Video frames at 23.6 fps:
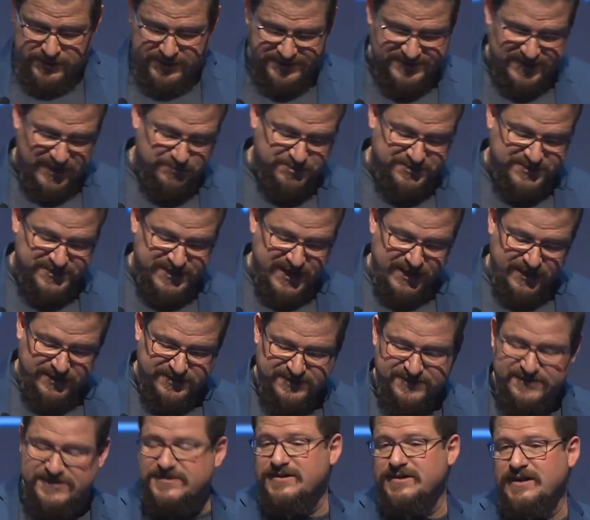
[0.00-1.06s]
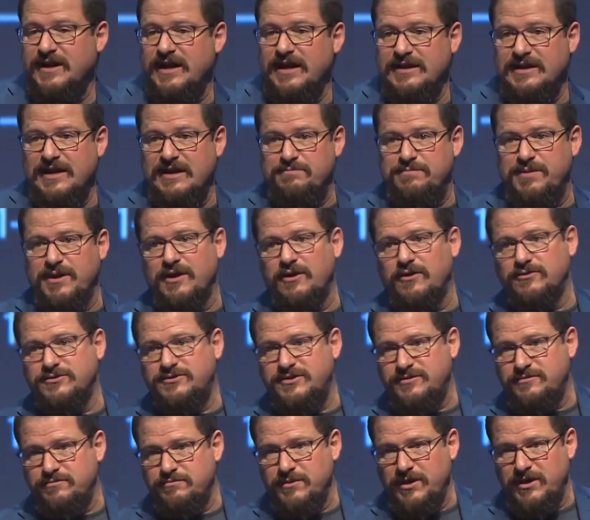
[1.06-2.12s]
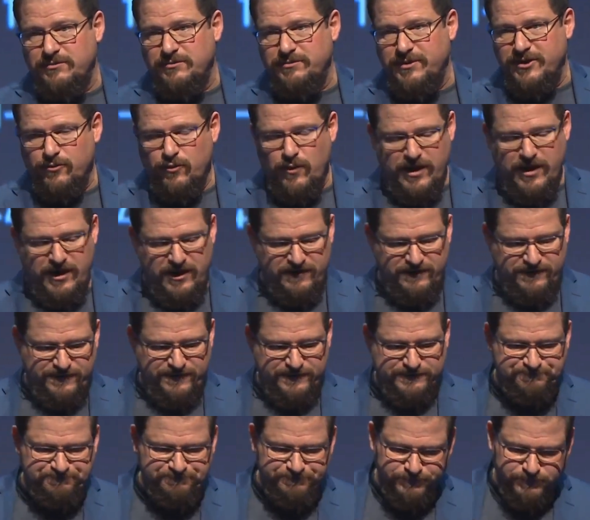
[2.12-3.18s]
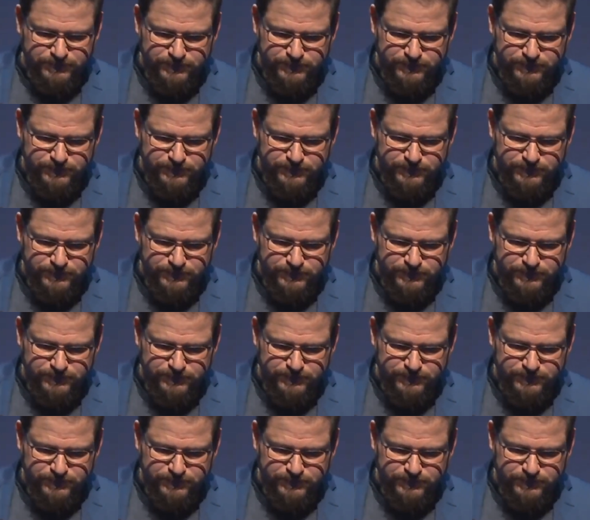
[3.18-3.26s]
the sub six and they build millimeter wave.